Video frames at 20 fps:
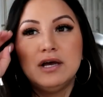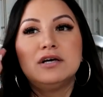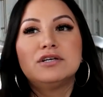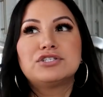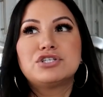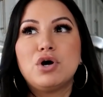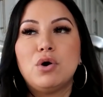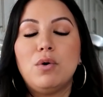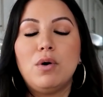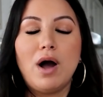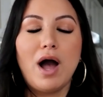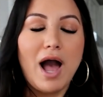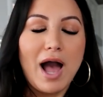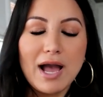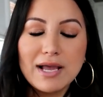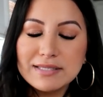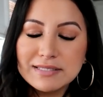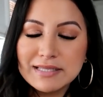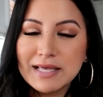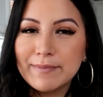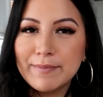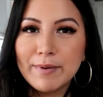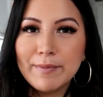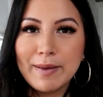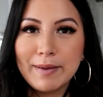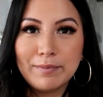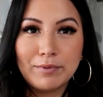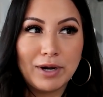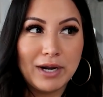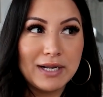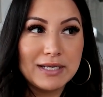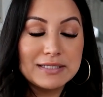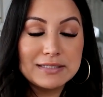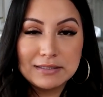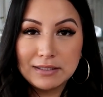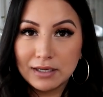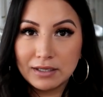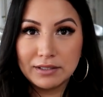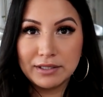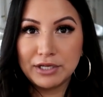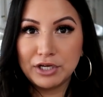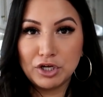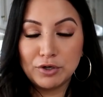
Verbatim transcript: So I slam on my brakes. Luckily,